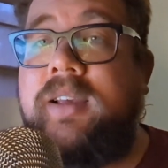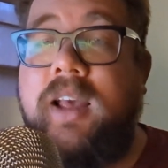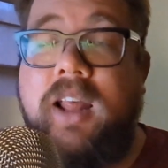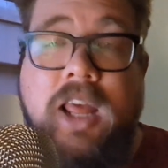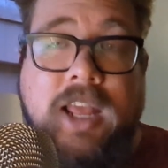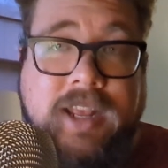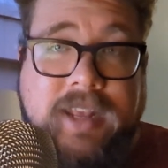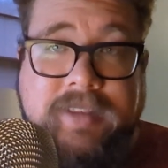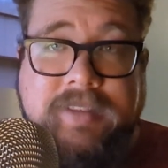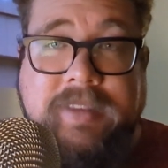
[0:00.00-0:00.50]

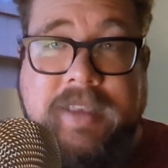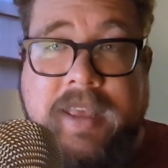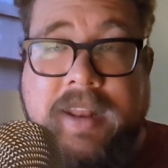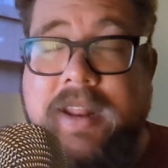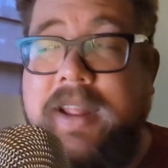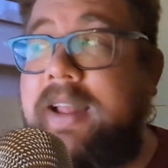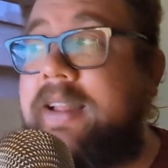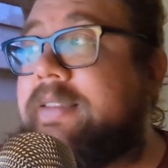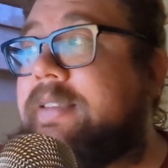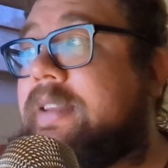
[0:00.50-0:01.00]
Like I said,
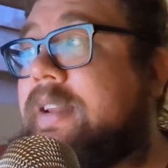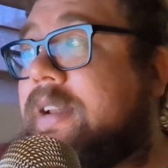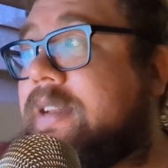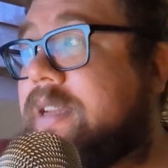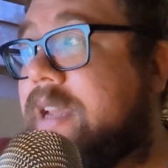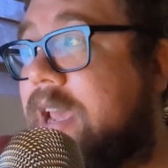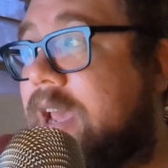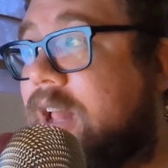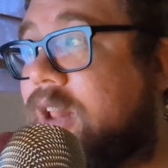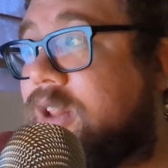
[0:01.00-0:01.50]
it's an
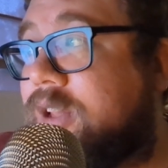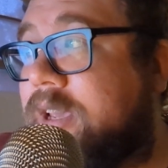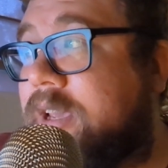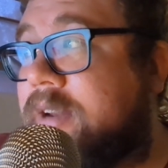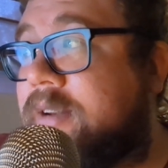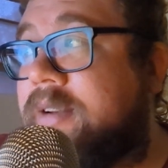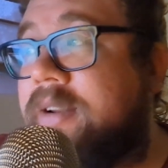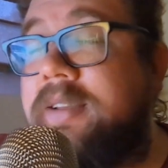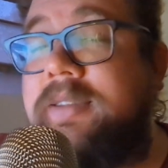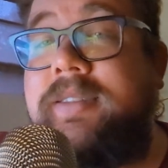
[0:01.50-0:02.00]

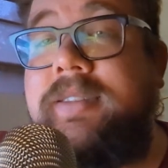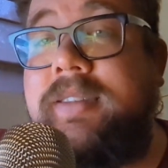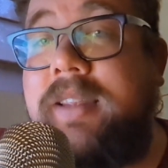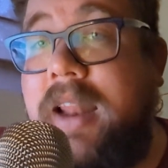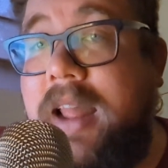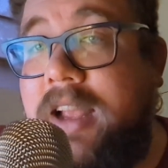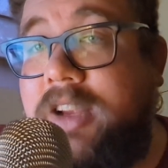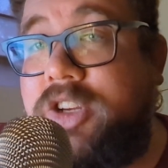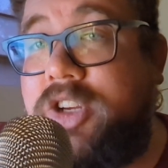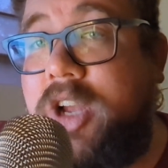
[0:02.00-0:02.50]
Italian
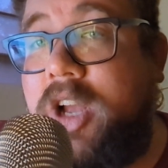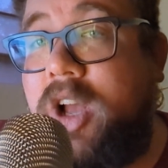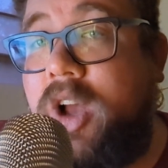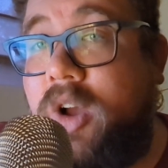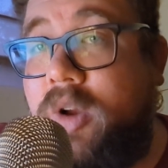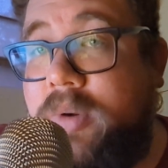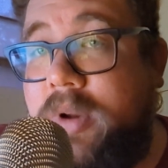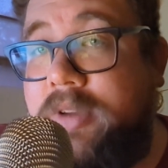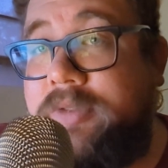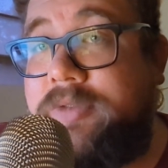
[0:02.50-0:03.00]
slasher
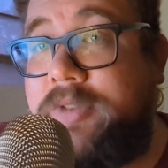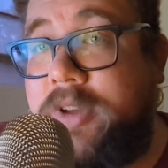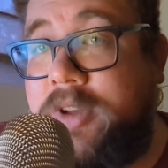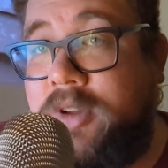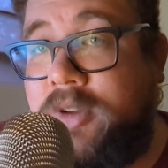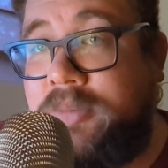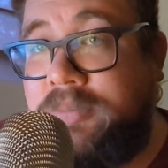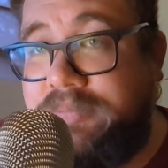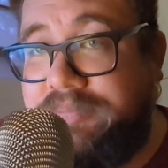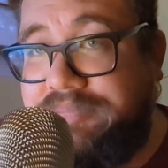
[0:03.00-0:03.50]
horror
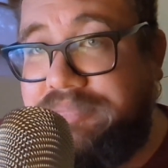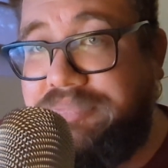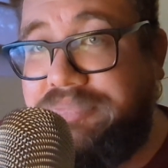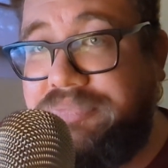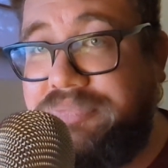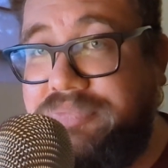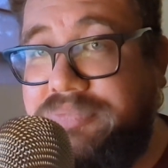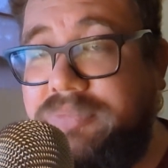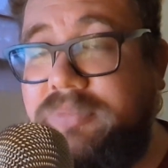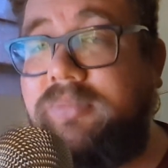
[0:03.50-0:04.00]
film.
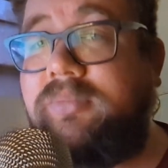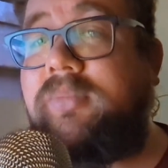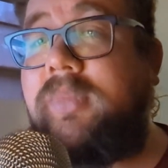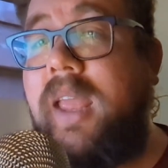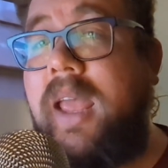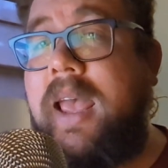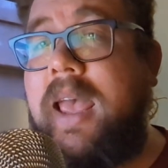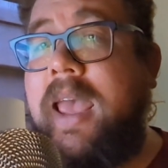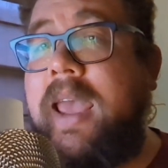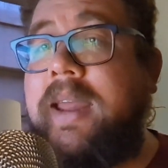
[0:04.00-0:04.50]

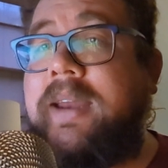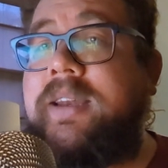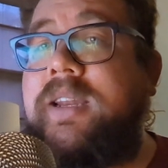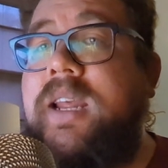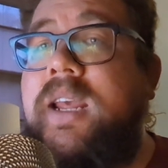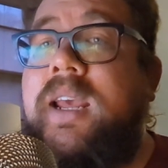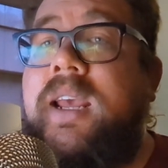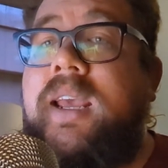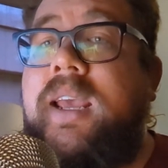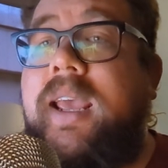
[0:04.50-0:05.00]
And
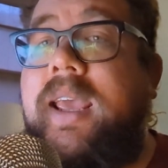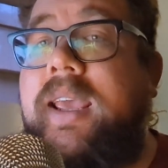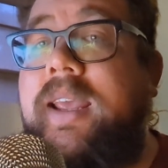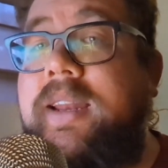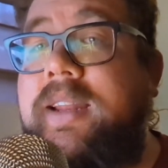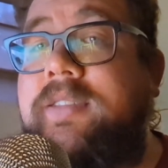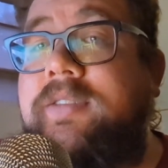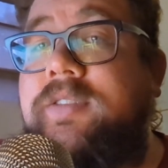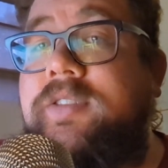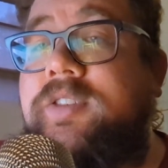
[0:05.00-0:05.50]
it
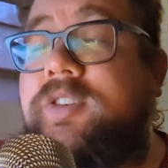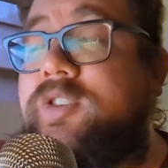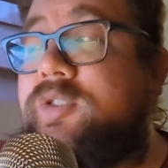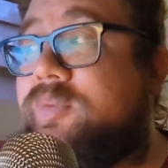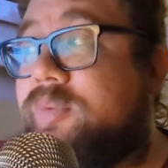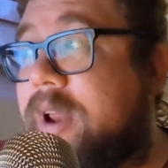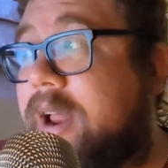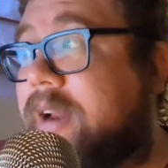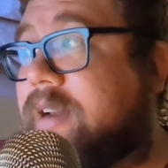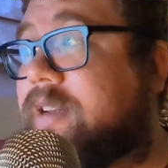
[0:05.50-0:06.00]
is
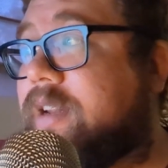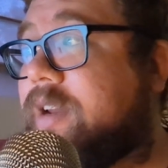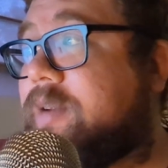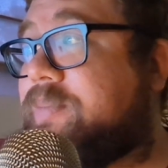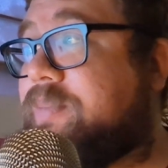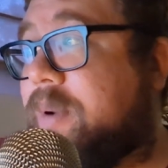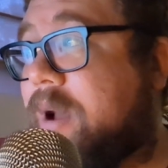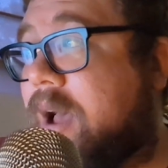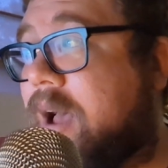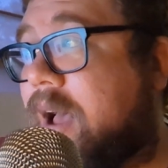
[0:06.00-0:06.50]

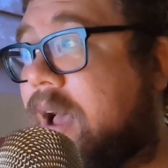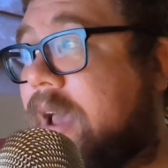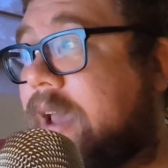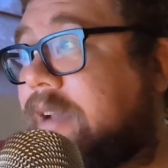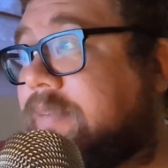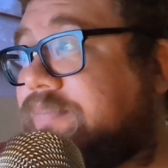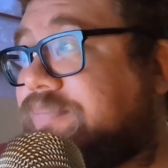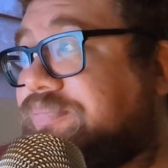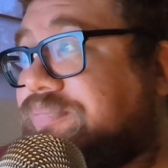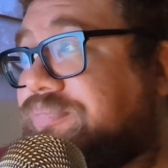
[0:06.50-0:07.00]
directed
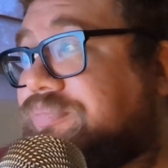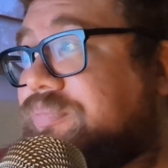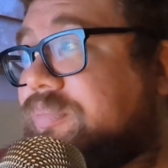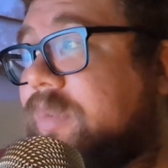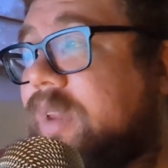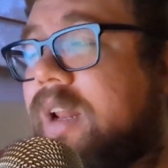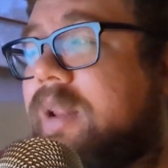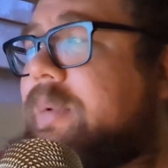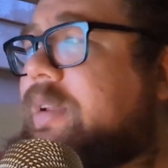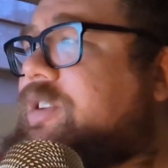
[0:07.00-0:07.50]
by,
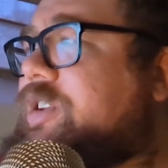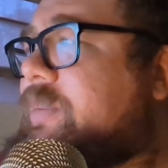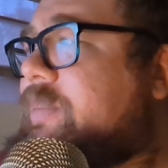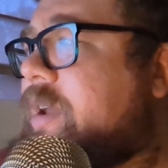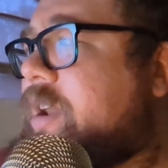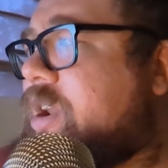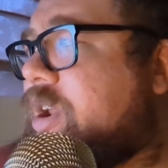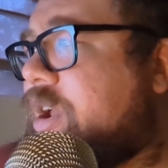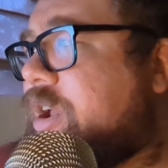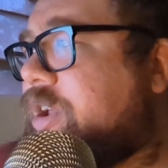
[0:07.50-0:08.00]
let me check
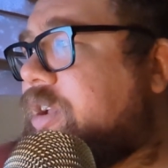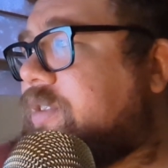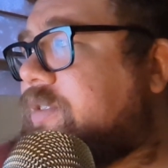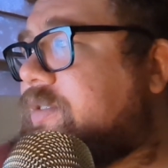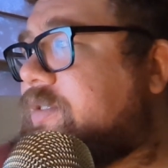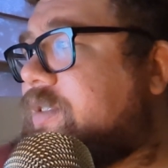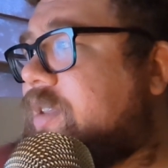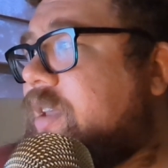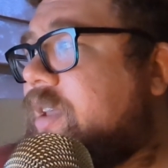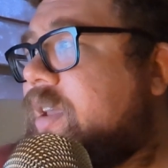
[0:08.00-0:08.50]
my
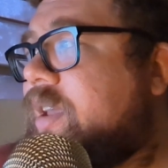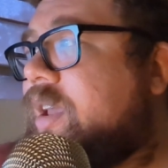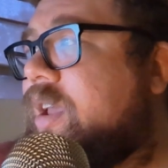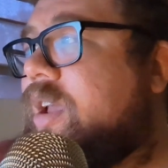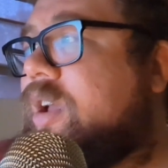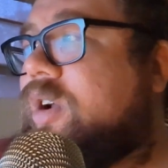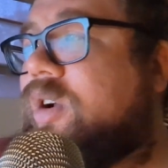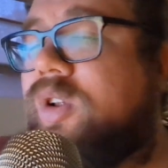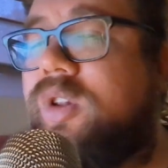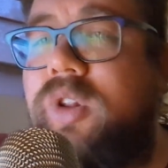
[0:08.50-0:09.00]
notes,
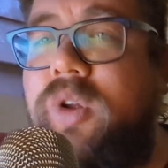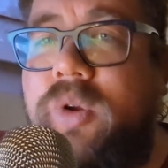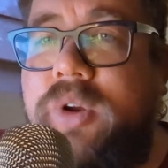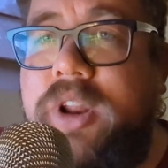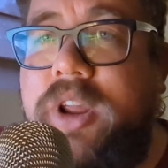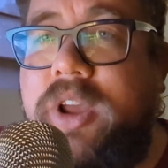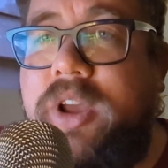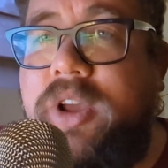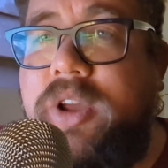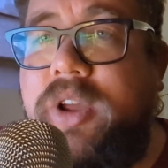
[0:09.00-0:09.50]

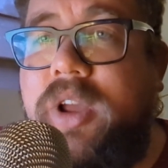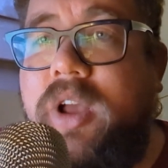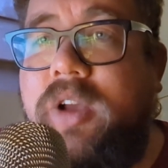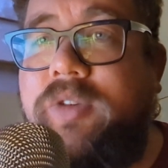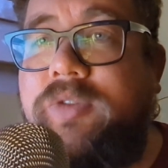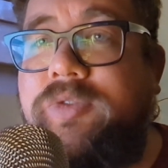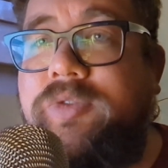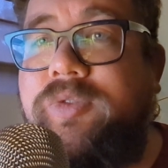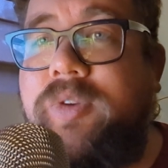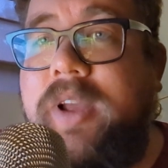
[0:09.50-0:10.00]
Claudio
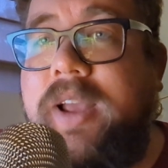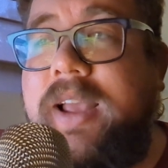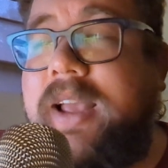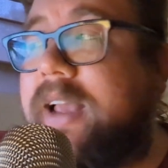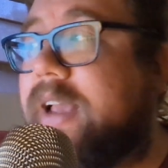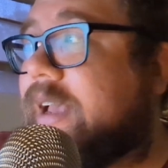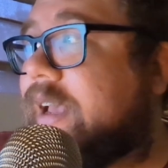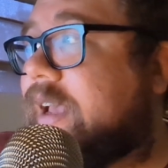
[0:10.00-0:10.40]
Frag